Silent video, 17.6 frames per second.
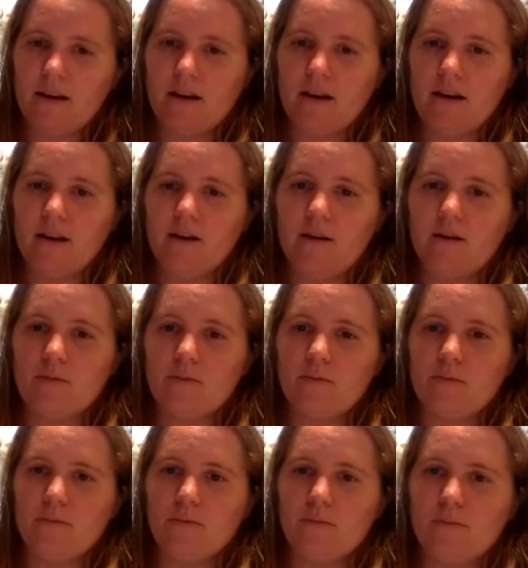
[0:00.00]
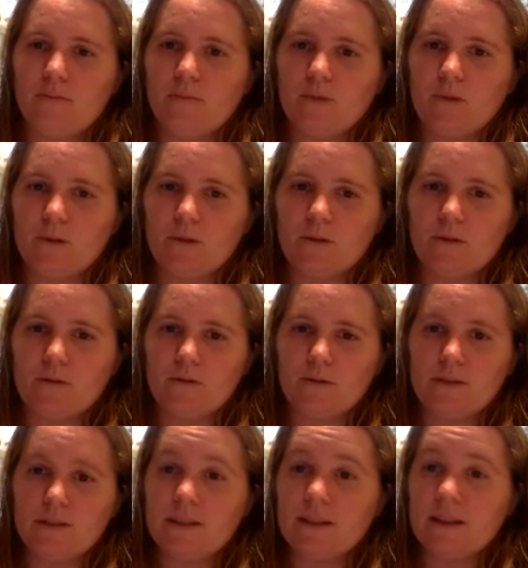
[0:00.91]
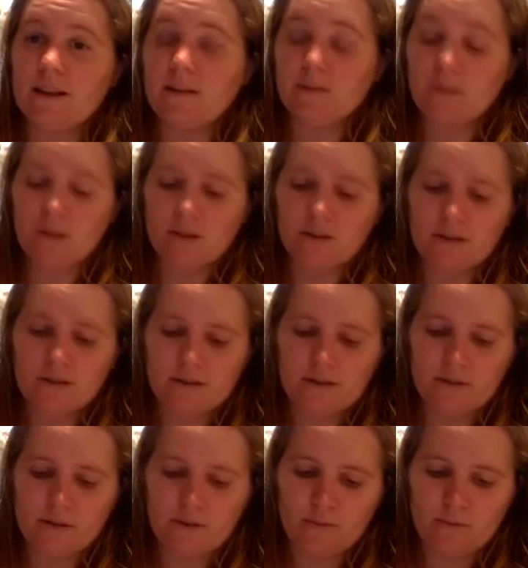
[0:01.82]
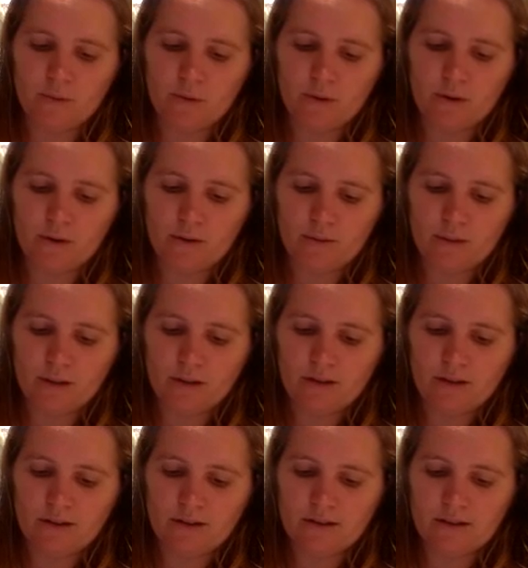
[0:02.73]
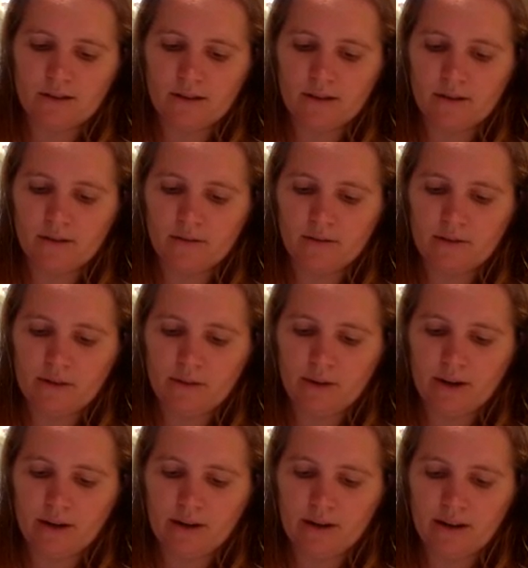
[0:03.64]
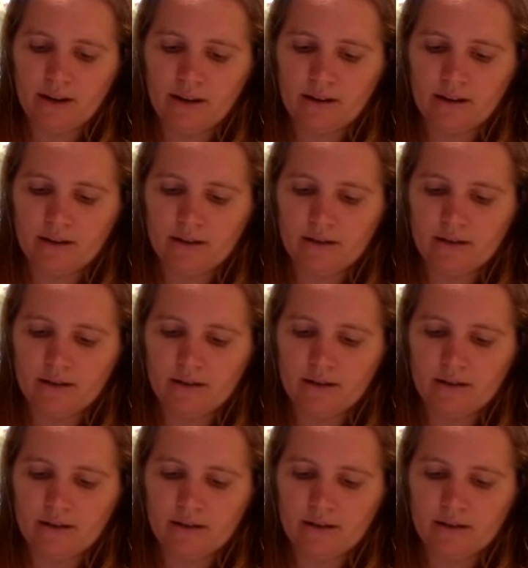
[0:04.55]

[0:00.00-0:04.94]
uh, sort of segments or broken pieces of dy dx.